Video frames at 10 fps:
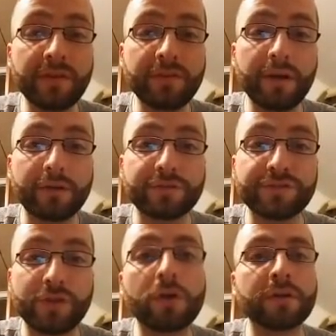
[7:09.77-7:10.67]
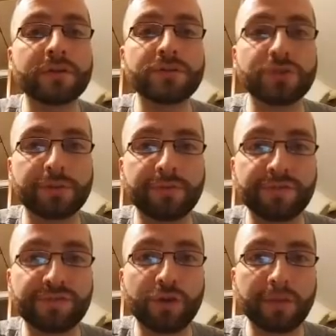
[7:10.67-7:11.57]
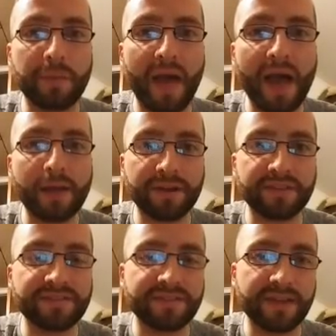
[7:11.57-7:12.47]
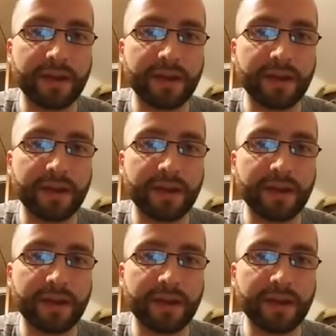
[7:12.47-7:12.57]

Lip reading: a better start in terms of a starting pack, but it's, you know,